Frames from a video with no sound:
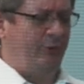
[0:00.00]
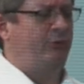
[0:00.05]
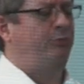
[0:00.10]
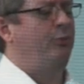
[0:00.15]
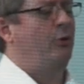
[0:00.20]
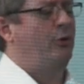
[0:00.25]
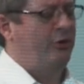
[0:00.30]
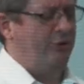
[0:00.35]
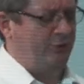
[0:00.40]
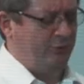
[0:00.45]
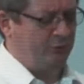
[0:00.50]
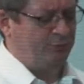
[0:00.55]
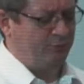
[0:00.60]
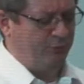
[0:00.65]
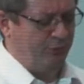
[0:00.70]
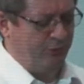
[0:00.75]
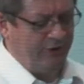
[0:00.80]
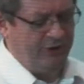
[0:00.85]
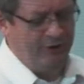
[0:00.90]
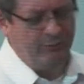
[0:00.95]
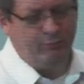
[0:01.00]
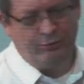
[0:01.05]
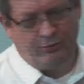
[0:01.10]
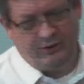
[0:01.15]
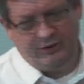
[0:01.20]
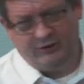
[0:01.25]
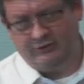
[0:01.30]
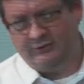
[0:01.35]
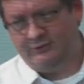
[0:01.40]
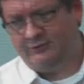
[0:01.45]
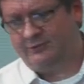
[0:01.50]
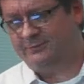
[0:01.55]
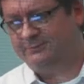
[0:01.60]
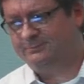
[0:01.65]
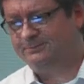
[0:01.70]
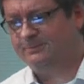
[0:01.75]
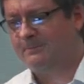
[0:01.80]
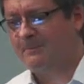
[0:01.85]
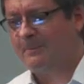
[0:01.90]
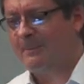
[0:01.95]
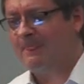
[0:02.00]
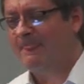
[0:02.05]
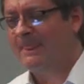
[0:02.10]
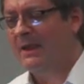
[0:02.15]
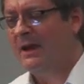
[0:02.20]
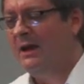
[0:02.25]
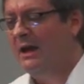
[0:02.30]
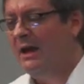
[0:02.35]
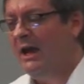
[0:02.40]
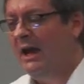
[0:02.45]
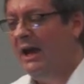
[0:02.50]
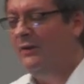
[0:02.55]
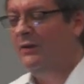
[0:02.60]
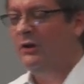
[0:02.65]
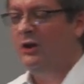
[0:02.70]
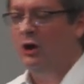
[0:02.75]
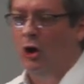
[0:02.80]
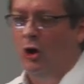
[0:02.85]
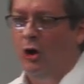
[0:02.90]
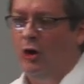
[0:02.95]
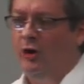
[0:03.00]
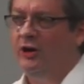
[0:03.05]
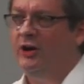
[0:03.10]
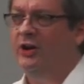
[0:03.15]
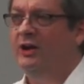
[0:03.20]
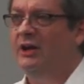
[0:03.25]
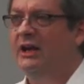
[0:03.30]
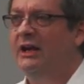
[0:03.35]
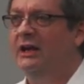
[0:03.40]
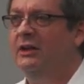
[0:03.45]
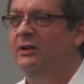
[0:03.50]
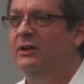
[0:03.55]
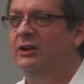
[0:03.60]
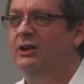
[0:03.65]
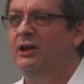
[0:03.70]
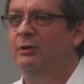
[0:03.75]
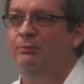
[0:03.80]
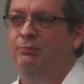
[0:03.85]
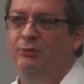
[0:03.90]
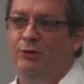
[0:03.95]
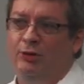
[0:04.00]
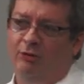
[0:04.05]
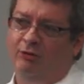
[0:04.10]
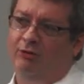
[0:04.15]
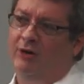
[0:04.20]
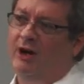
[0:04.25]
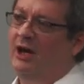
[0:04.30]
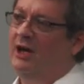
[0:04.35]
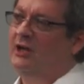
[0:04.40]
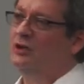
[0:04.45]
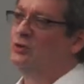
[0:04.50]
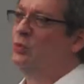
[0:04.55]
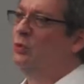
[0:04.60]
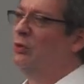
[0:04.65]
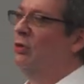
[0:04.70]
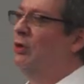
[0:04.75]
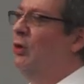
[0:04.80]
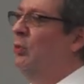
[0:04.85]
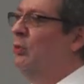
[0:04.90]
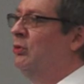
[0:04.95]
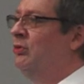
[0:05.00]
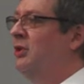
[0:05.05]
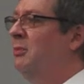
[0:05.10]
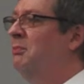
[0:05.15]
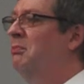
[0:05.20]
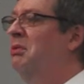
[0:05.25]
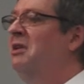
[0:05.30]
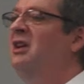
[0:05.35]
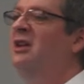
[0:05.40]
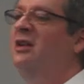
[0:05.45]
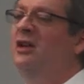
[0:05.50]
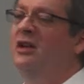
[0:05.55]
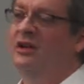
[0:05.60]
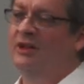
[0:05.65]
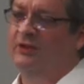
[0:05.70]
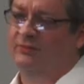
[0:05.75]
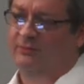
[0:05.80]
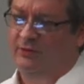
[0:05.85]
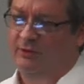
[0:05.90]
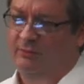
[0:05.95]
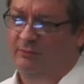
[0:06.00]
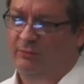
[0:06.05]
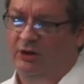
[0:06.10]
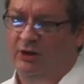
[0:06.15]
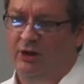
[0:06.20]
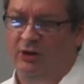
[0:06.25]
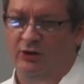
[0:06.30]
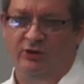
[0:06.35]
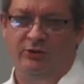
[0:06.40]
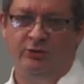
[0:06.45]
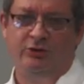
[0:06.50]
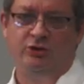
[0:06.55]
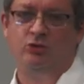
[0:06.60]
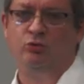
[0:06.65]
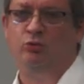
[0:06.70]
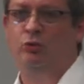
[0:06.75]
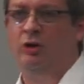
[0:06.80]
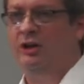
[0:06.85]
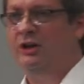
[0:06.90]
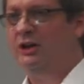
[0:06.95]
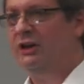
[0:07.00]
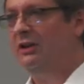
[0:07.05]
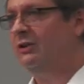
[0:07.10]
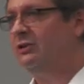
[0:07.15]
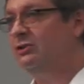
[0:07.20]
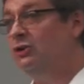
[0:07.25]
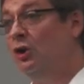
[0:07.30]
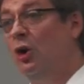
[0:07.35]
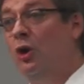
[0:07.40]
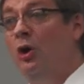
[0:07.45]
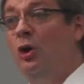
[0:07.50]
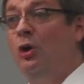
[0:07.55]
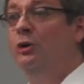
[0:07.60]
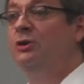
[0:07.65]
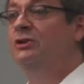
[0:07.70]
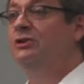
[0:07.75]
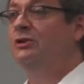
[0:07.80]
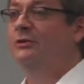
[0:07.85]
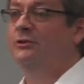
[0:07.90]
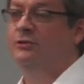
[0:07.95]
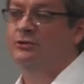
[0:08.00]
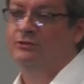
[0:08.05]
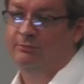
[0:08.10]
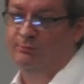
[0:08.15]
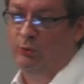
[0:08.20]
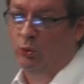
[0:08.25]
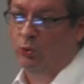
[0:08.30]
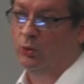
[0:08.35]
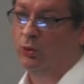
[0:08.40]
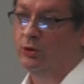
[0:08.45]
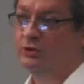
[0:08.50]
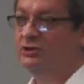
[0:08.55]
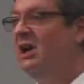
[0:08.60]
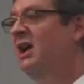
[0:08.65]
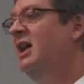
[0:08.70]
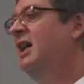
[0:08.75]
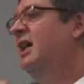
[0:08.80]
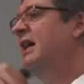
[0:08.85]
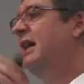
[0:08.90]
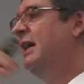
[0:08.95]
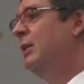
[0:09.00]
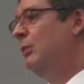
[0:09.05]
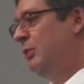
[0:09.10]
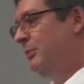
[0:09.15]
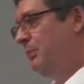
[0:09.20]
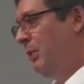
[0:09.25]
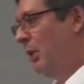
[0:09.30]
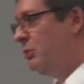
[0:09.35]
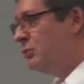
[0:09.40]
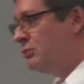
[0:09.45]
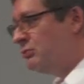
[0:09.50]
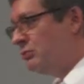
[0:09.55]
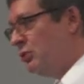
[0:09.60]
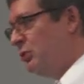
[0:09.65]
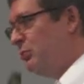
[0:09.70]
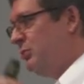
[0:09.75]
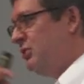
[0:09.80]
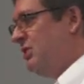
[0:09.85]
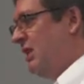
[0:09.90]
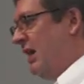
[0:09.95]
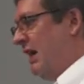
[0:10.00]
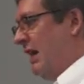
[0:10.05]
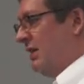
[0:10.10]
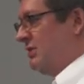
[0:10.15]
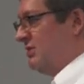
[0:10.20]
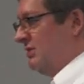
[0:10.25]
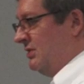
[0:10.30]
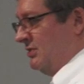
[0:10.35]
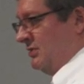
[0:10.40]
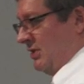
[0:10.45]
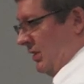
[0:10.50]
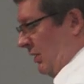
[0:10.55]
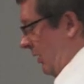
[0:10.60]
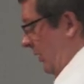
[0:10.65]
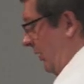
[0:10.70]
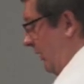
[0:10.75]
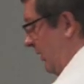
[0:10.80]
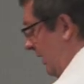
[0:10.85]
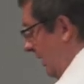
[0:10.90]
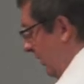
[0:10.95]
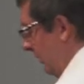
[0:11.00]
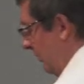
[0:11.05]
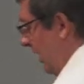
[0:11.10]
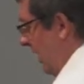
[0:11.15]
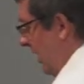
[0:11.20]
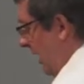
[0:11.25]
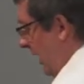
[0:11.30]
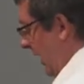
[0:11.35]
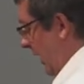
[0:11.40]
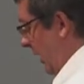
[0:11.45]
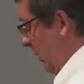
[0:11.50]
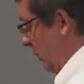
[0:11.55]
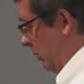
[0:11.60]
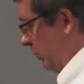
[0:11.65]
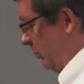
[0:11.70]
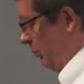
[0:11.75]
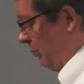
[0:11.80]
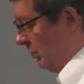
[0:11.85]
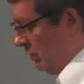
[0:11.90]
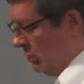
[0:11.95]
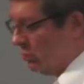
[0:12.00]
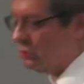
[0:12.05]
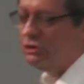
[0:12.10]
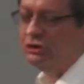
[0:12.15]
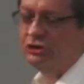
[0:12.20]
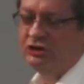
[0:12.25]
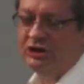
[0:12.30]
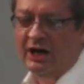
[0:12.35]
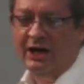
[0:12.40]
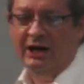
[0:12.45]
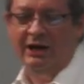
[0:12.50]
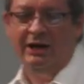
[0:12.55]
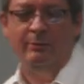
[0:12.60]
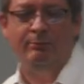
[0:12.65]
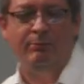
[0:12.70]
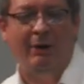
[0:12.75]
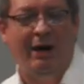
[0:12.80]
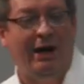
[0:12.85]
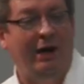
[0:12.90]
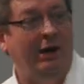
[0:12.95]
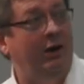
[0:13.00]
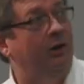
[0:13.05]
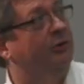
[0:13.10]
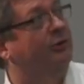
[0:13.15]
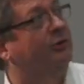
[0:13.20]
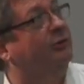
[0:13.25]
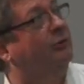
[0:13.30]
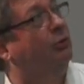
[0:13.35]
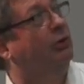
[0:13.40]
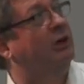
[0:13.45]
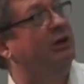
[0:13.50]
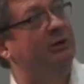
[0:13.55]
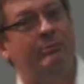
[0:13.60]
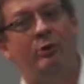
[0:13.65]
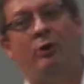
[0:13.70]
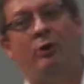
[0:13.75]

most part, it was pretty impressive. And the audit in the computerized world was completely different because it was running this long series of reports. It would post room and tax and these other things. And it would produce giant piles of green